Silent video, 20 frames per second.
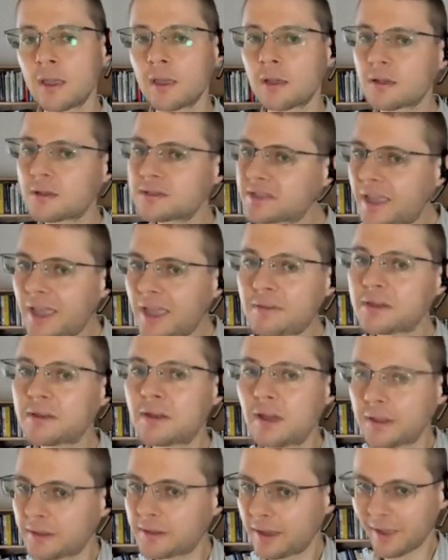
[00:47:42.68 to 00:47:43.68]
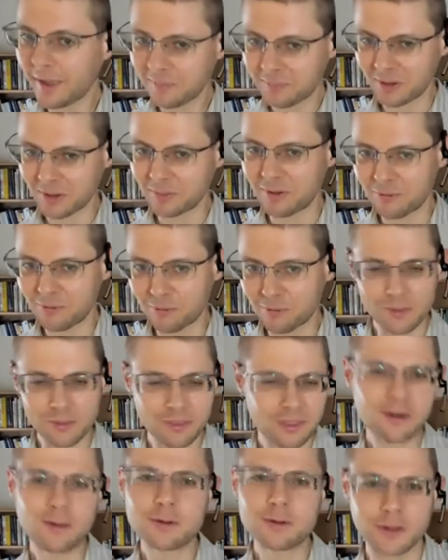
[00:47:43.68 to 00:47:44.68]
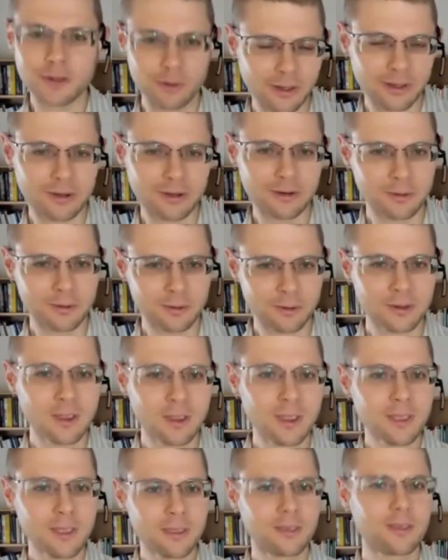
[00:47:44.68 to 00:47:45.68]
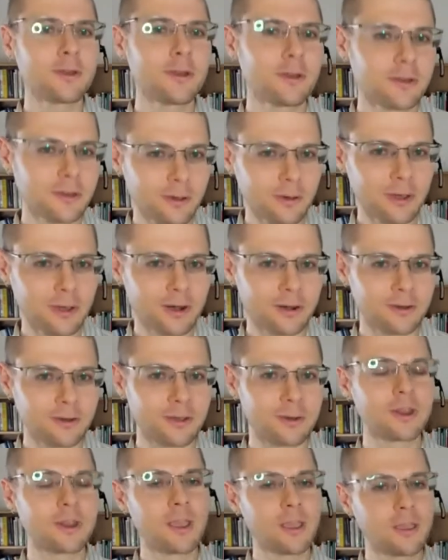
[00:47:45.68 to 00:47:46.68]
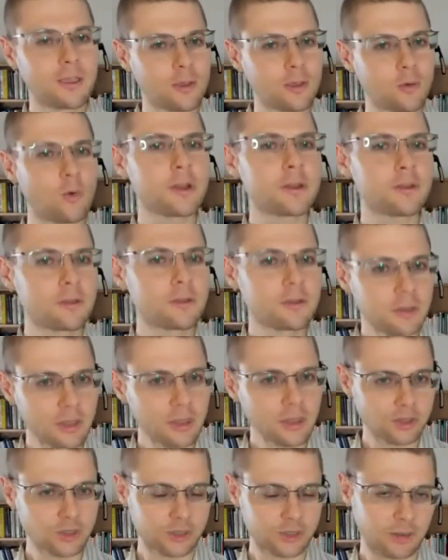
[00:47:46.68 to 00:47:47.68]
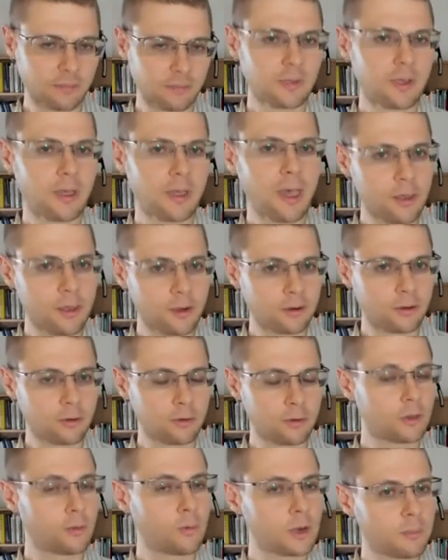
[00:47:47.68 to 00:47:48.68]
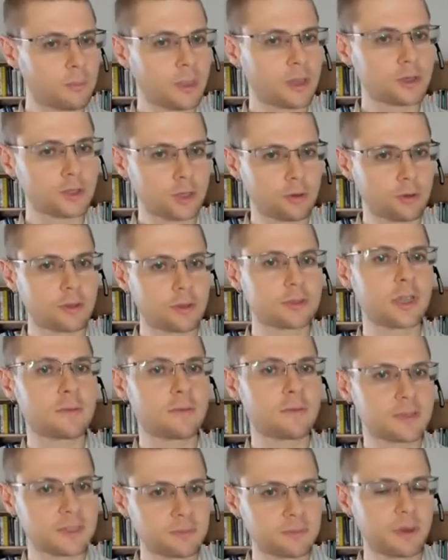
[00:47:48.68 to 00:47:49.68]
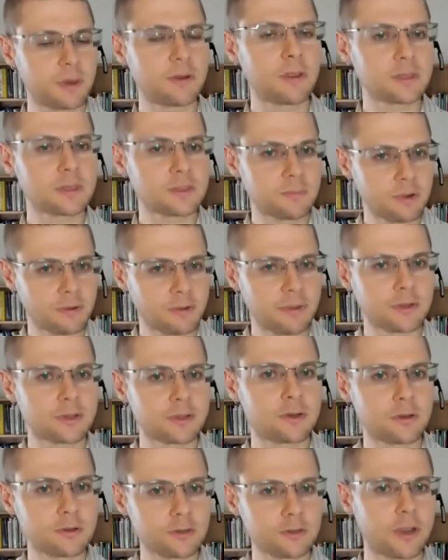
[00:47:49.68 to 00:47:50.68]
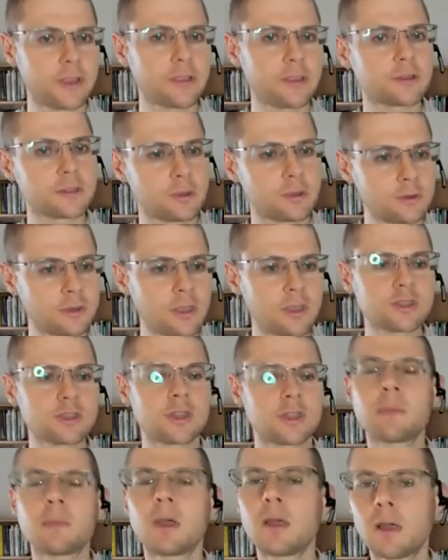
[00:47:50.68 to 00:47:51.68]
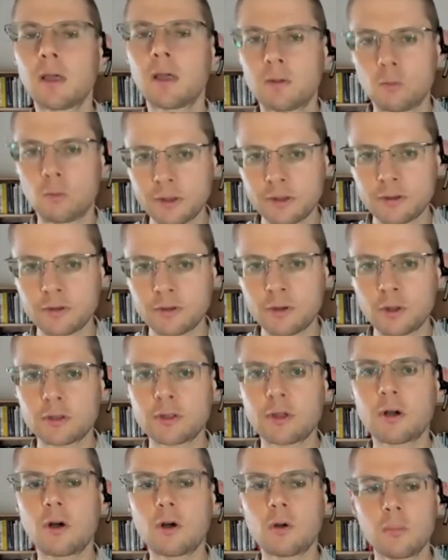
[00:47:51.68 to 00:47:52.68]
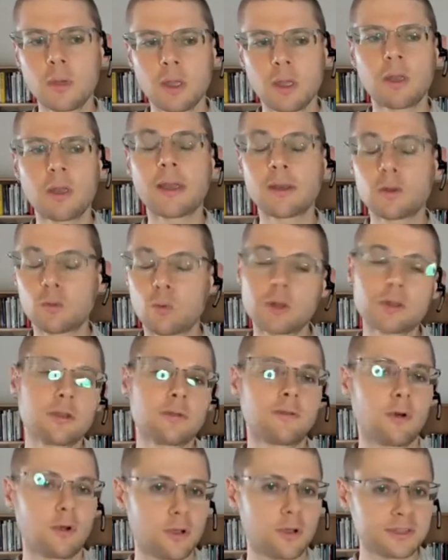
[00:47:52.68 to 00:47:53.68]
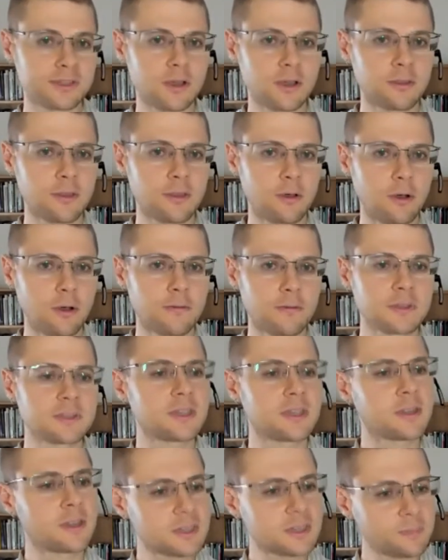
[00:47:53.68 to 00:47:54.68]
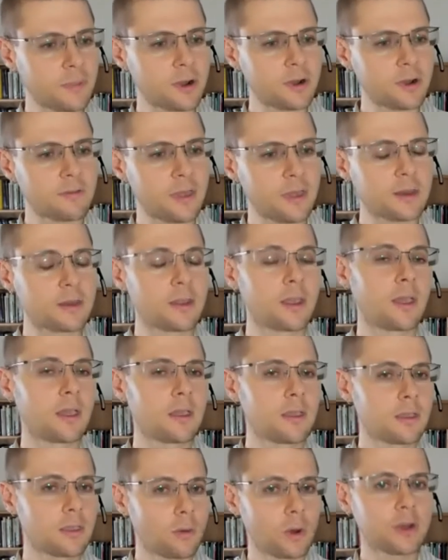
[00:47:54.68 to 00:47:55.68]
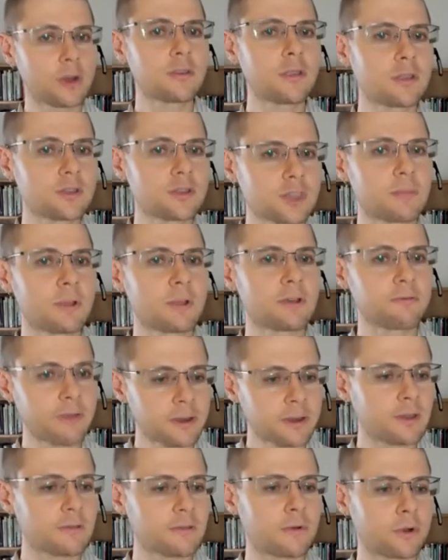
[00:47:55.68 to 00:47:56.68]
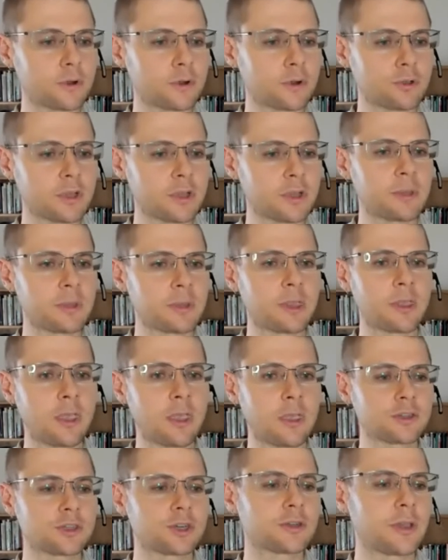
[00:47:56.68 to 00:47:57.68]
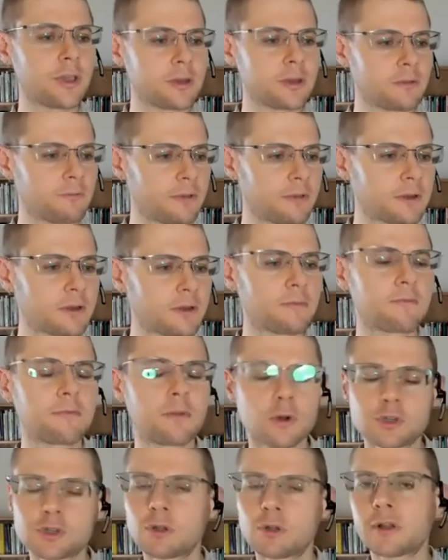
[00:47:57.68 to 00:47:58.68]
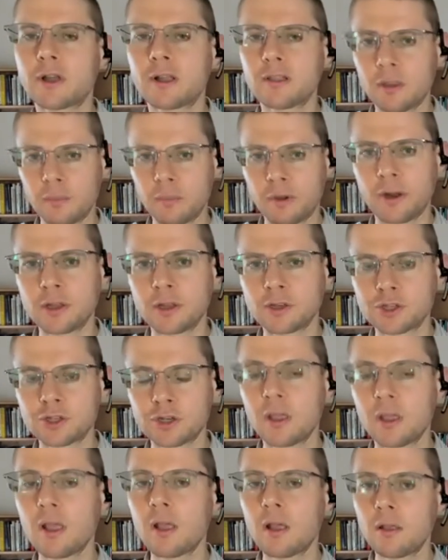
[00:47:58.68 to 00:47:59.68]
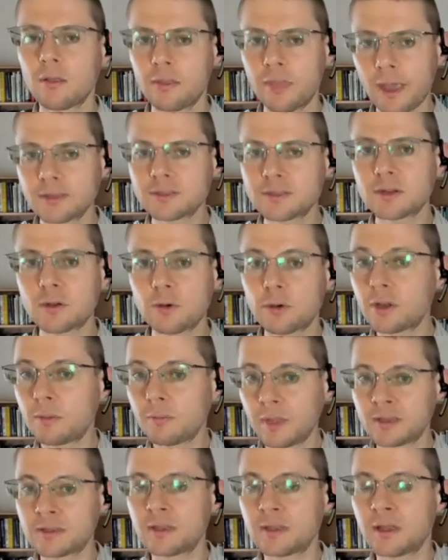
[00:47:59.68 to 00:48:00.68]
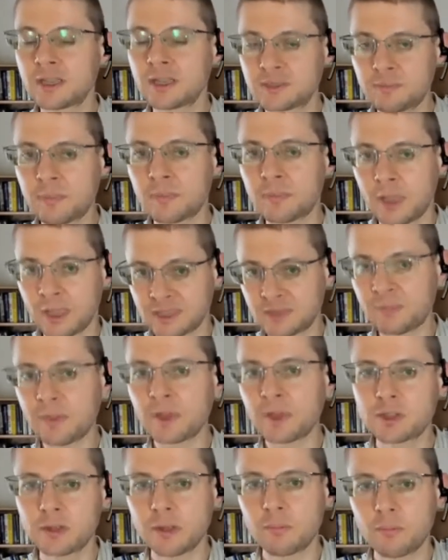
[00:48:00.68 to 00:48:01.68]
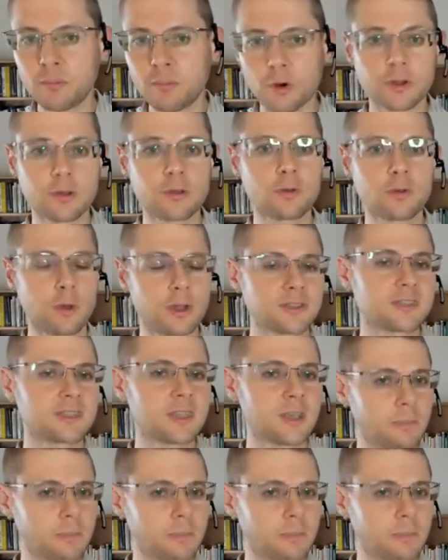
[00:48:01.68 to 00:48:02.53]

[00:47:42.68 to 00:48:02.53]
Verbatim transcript: because they haven't done hybrid before. They don't know how to do it. You don't know how to do it. You want to teach them how to do it. You want to make sure that you have experienced professional trainers who teach them what to do at home, and what to focus on the office. And as part of that, you want to teach them effective virtual communication and effective virtual collaboration. That's going to be especially important when some